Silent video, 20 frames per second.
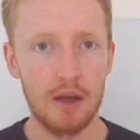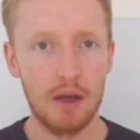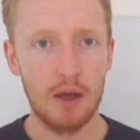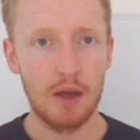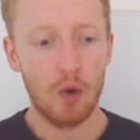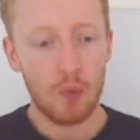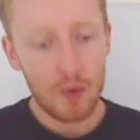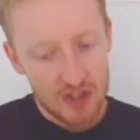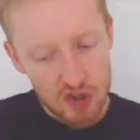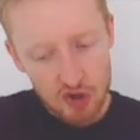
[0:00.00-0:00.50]

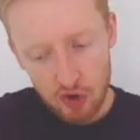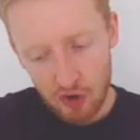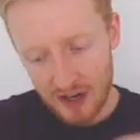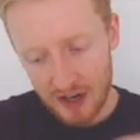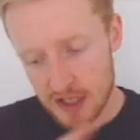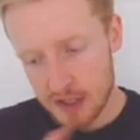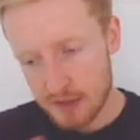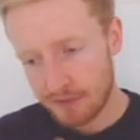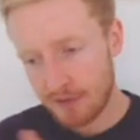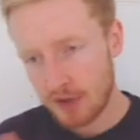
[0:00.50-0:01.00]
we
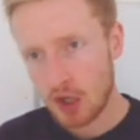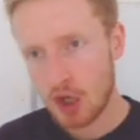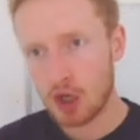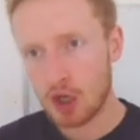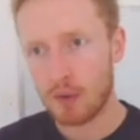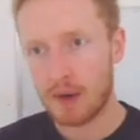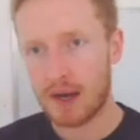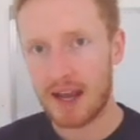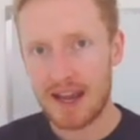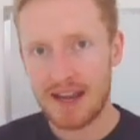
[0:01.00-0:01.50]
transfer
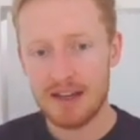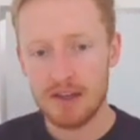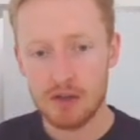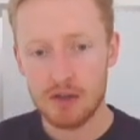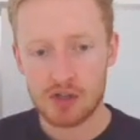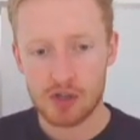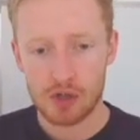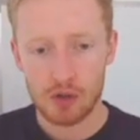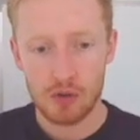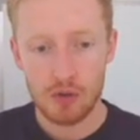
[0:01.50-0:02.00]
it
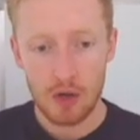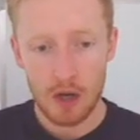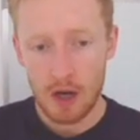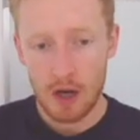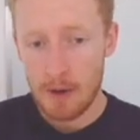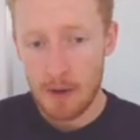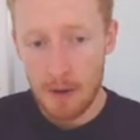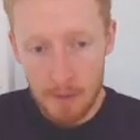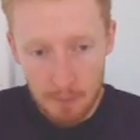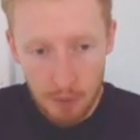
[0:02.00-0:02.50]
into
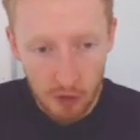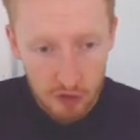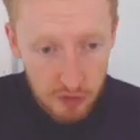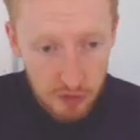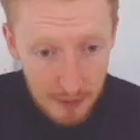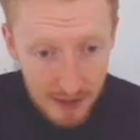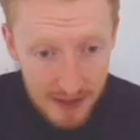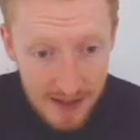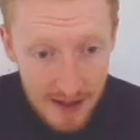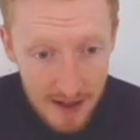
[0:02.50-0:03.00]

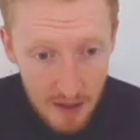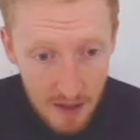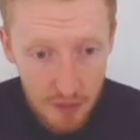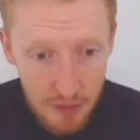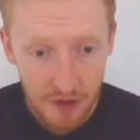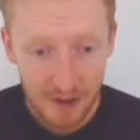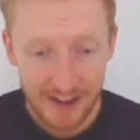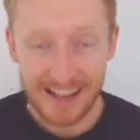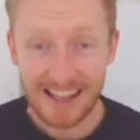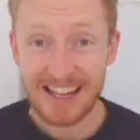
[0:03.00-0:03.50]
possibly the
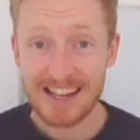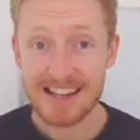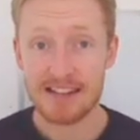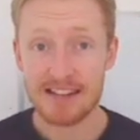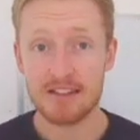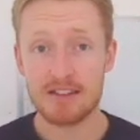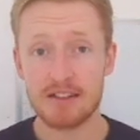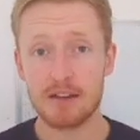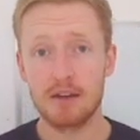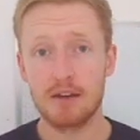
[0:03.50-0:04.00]
heat